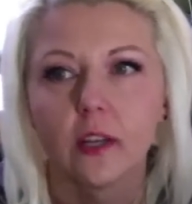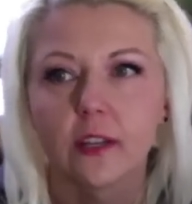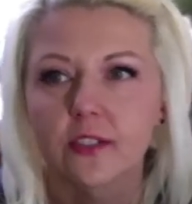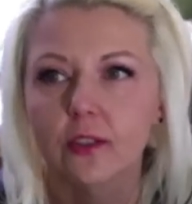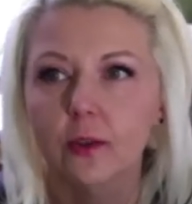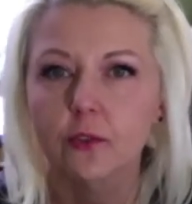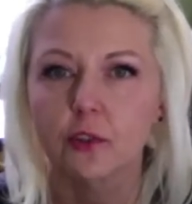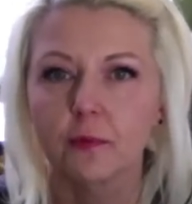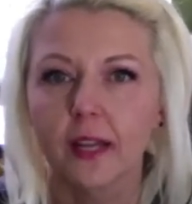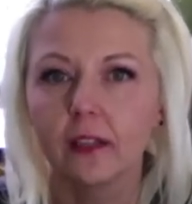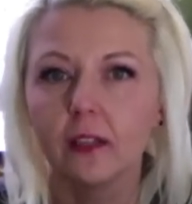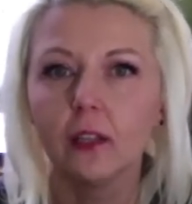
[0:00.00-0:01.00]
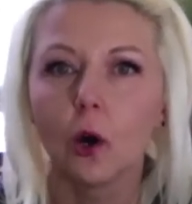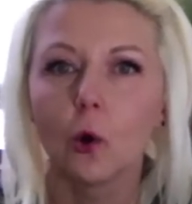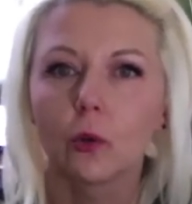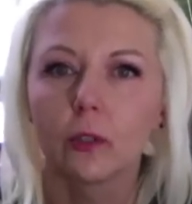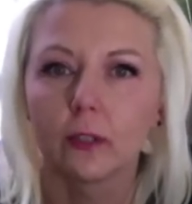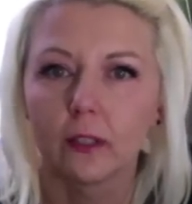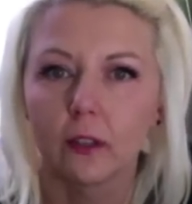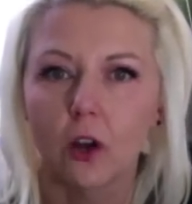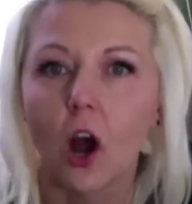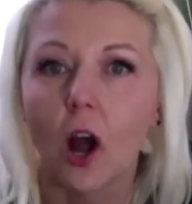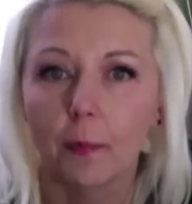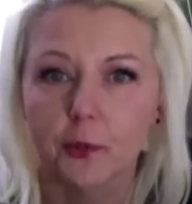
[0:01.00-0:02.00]
So those are my local
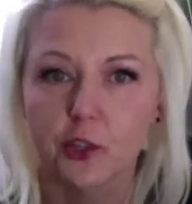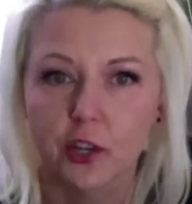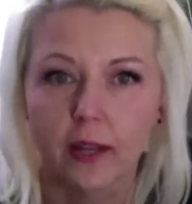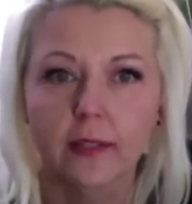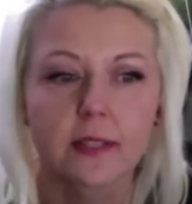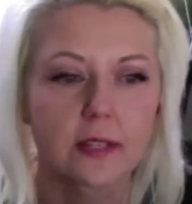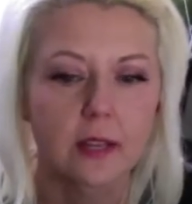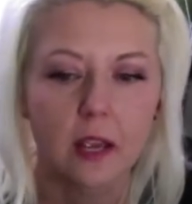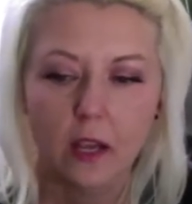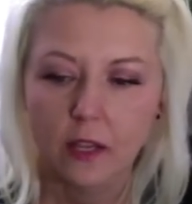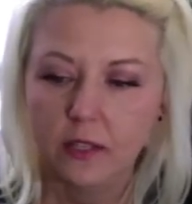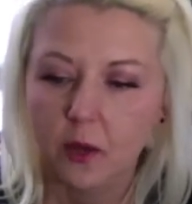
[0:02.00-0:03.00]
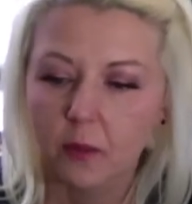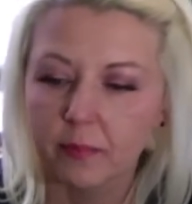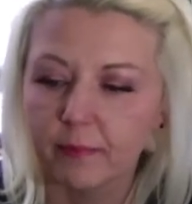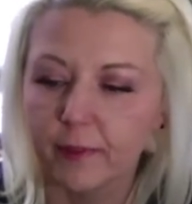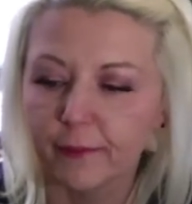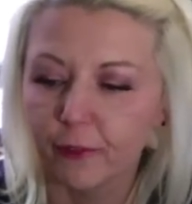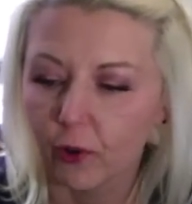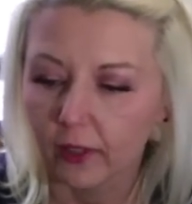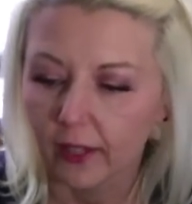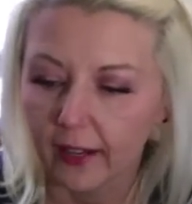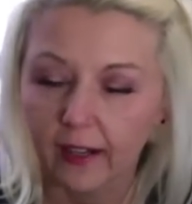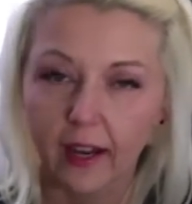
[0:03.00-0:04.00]
options. So before
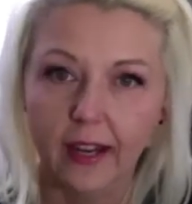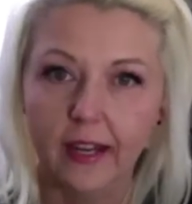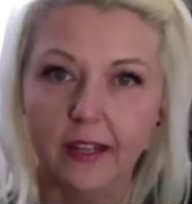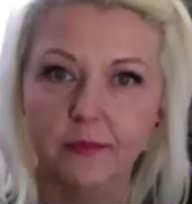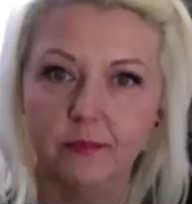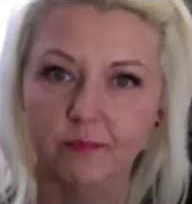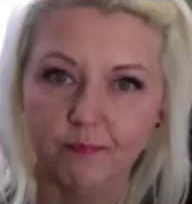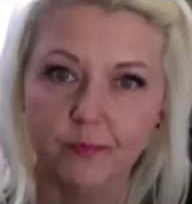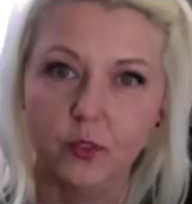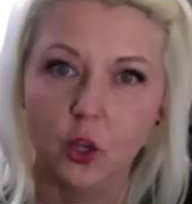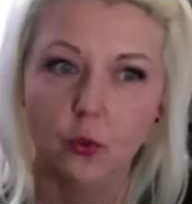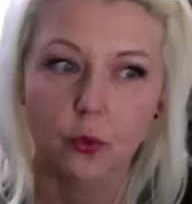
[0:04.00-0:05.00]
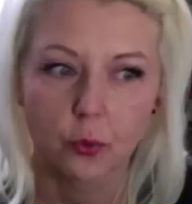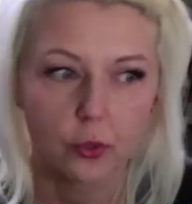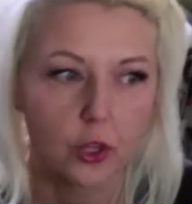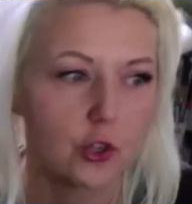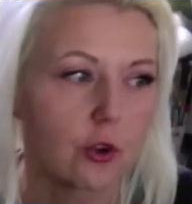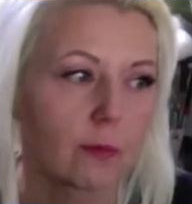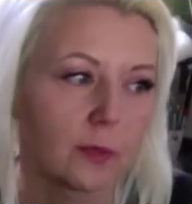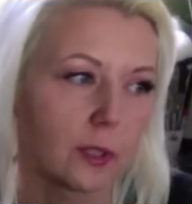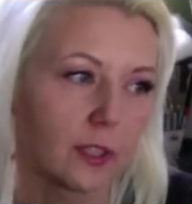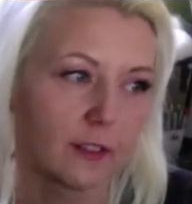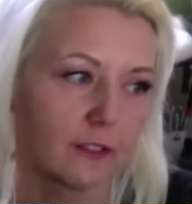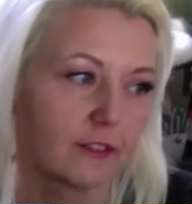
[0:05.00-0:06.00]
like I go through the
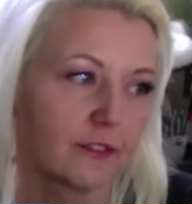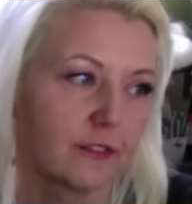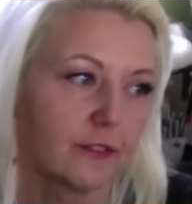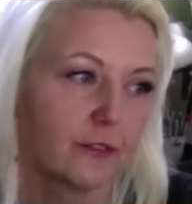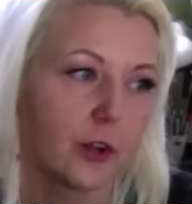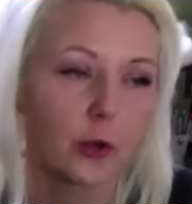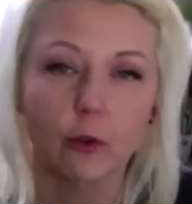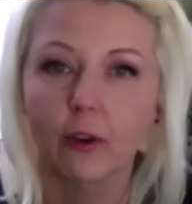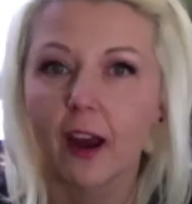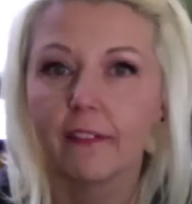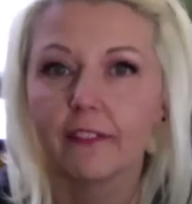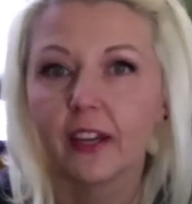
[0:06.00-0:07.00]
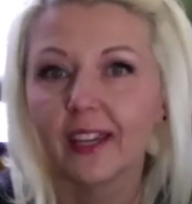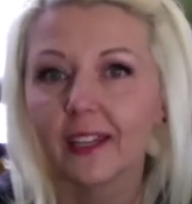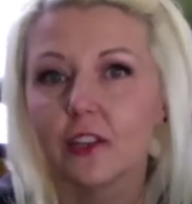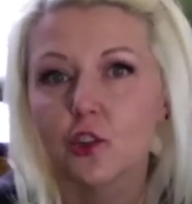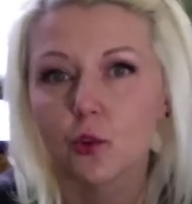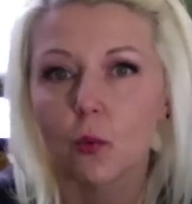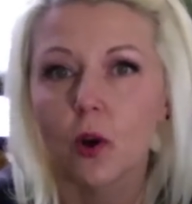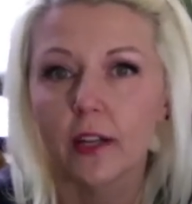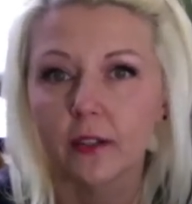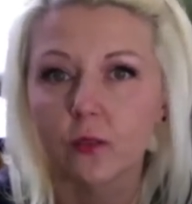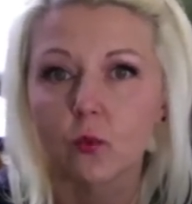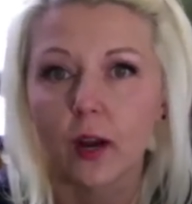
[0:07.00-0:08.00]
trouble of photographing each
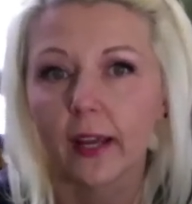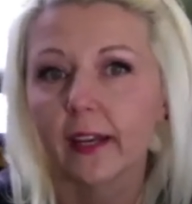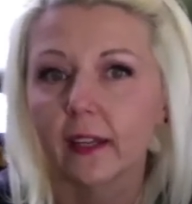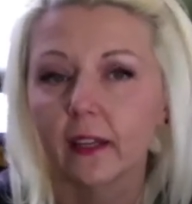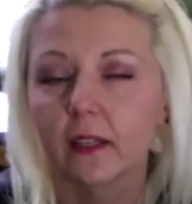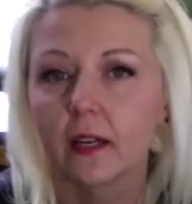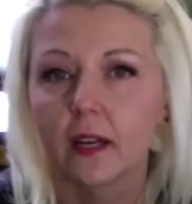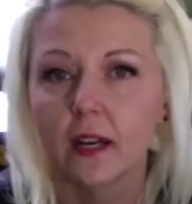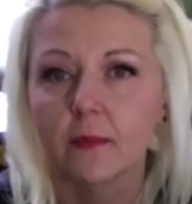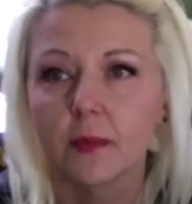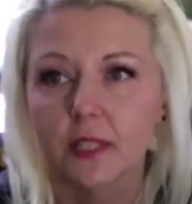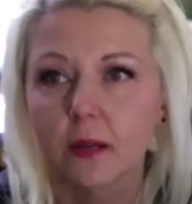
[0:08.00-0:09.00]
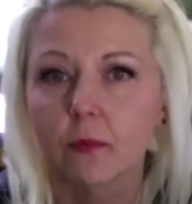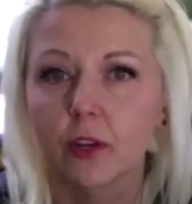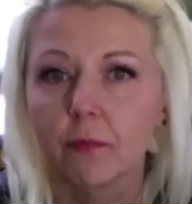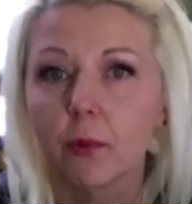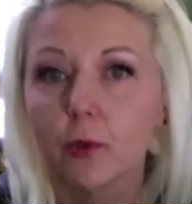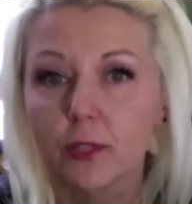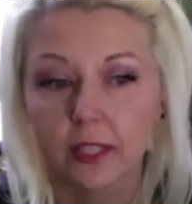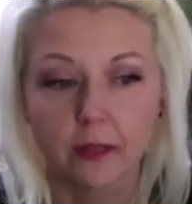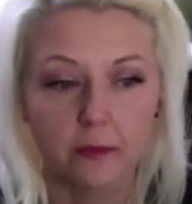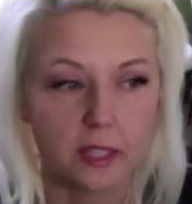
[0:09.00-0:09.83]
one and writing a summary and posting them